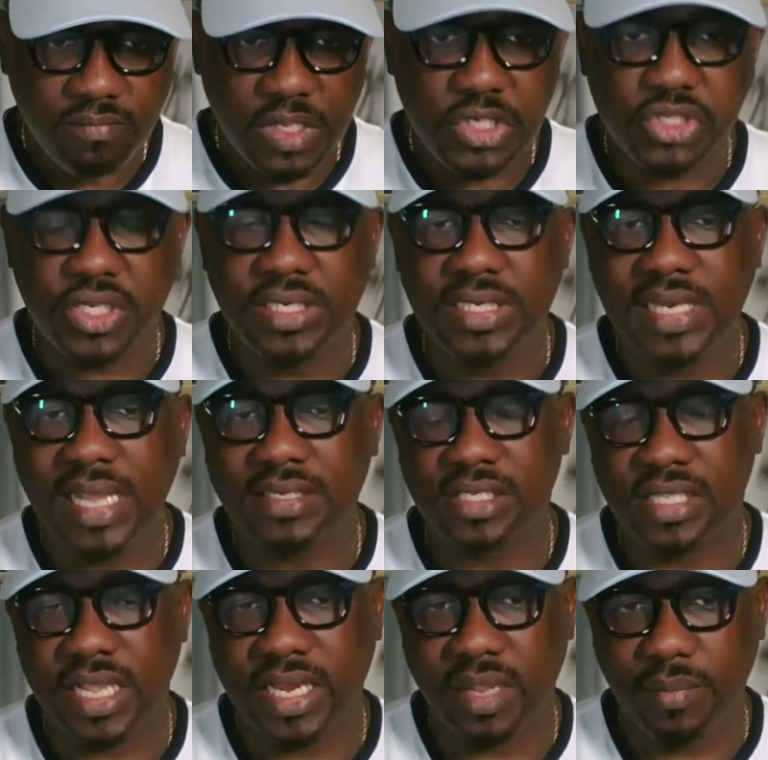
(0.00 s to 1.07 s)
So in the next
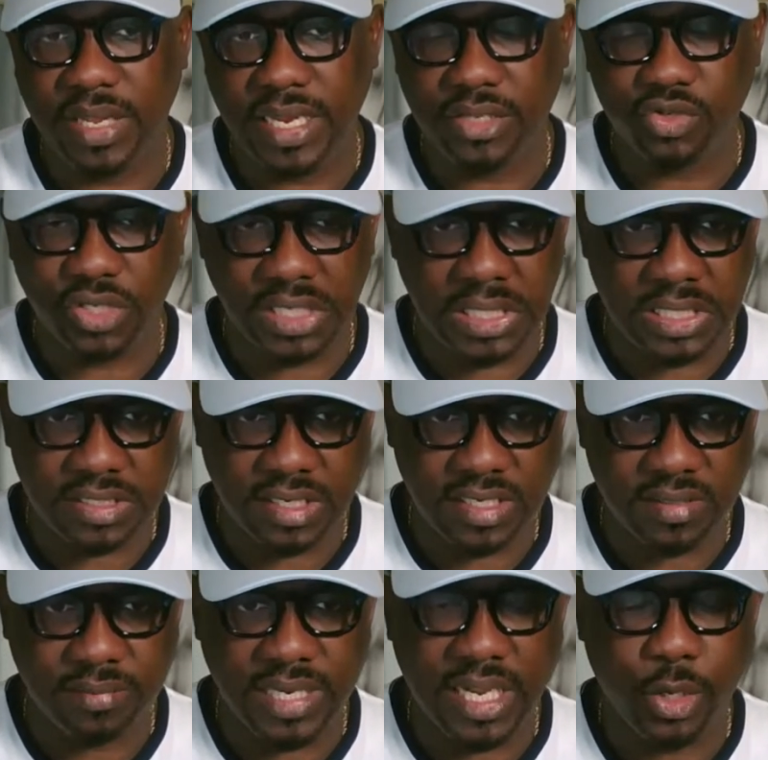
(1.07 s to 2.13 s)
30 minutes, we're going to talk
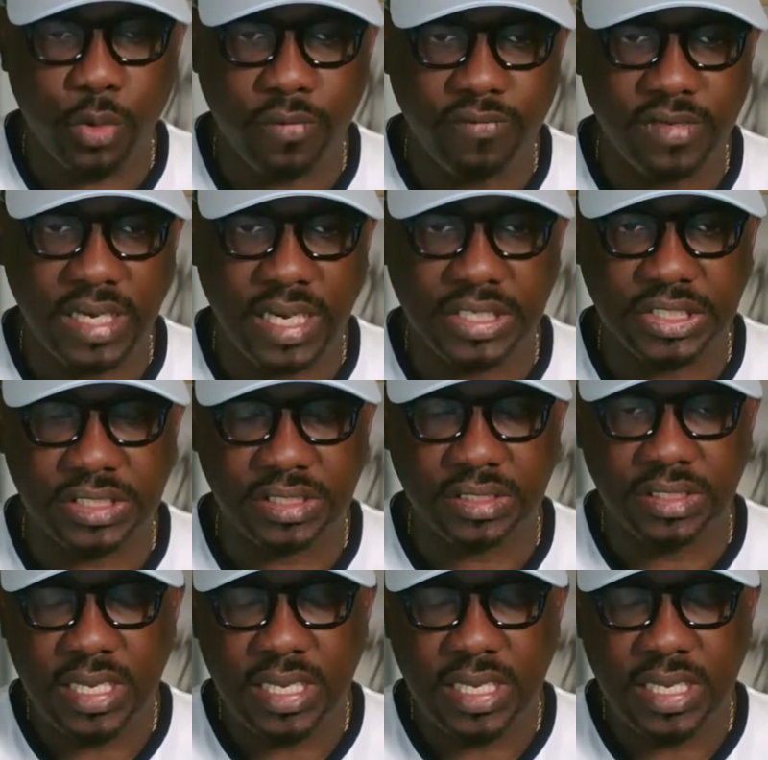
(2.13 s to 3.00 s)
about ovulation.